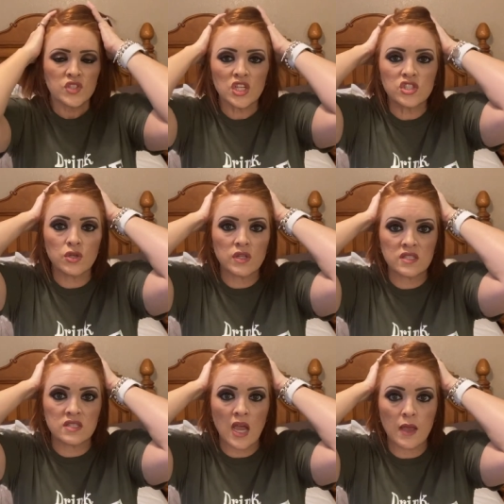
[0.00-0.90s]
to do
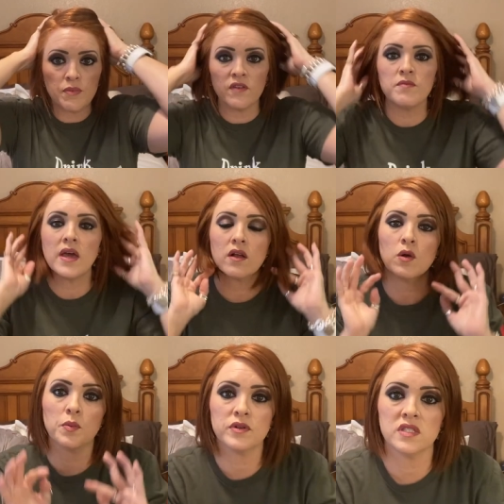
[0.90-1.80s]
this type of
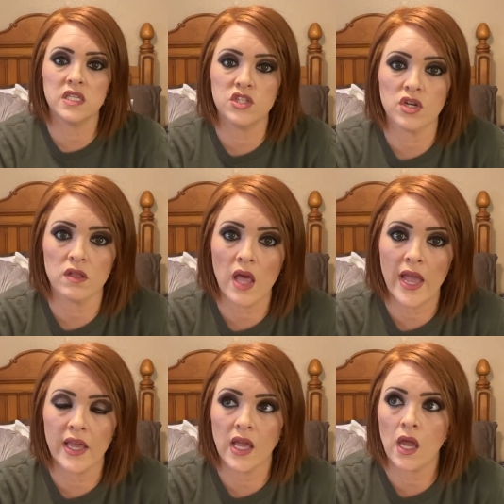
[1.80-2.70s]
medical procedure.
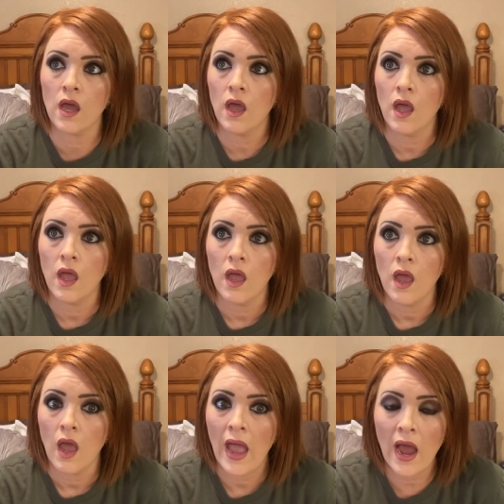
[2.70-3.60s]
Like,
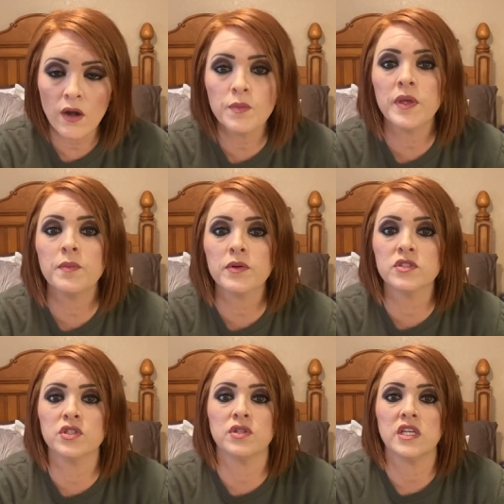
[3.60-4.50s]
how do people
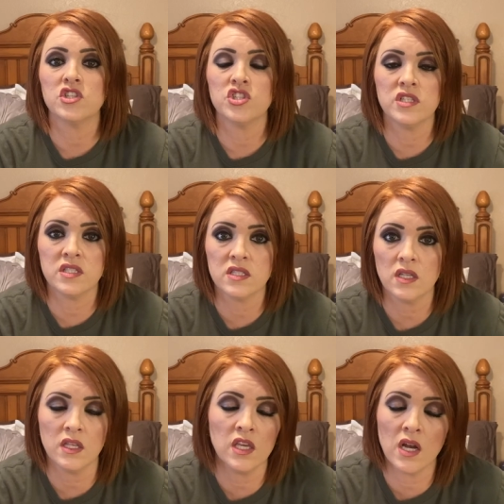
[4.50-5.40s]
do this? She's,
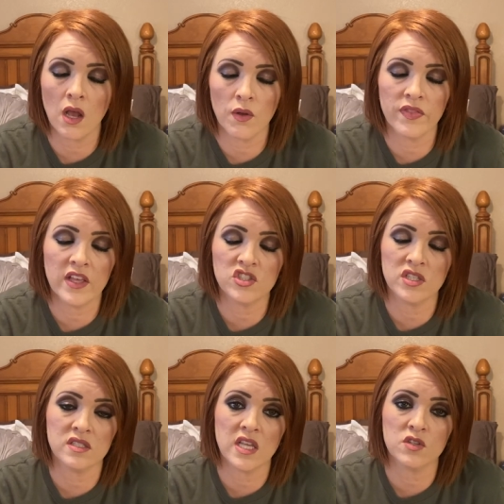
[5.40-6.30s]
you know, and then
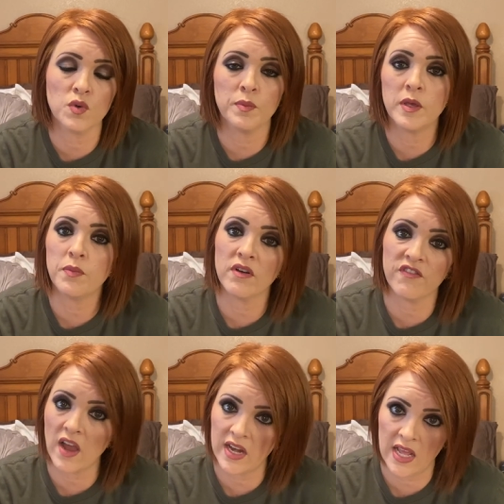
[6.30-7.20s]
she says, well, people
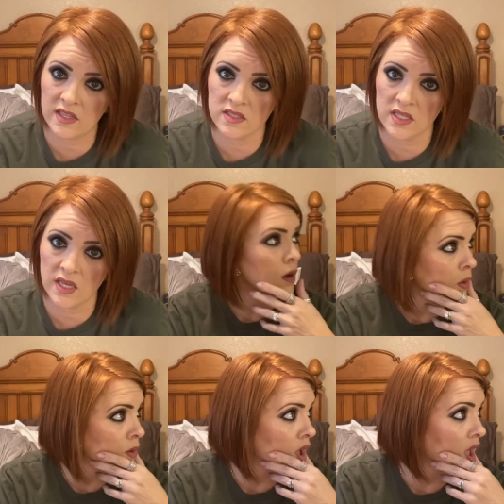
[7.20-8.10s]
finance it.
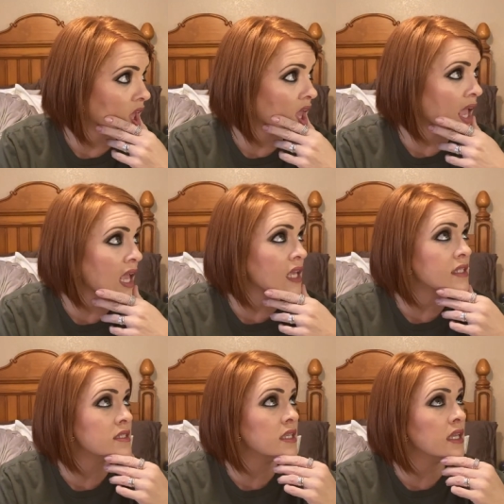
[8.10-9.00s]
Okay,
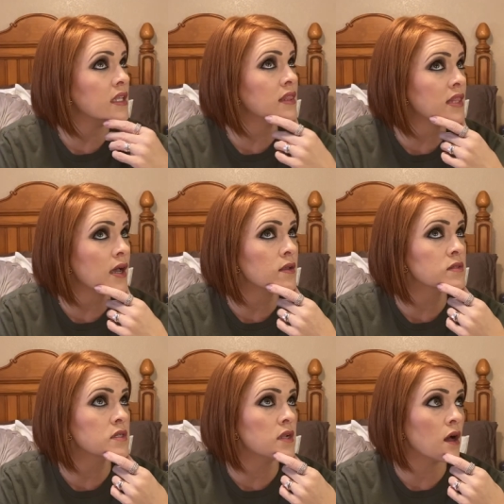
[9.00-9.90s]

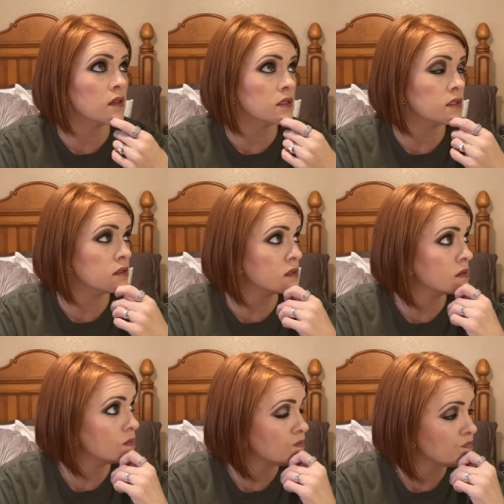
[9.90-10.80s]
$18,000